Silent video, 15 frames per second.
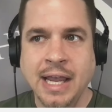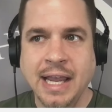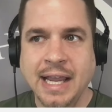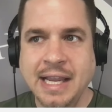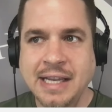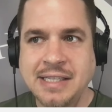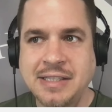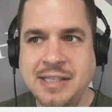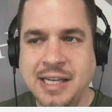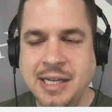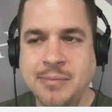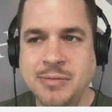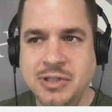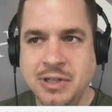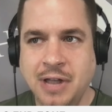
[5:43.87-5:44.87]
He
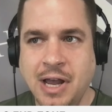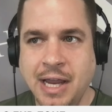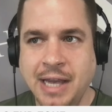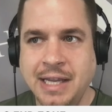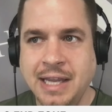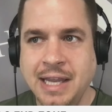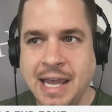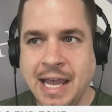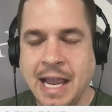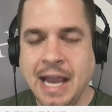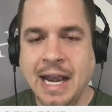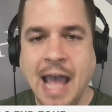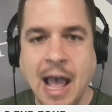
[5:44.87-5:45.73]
seems like an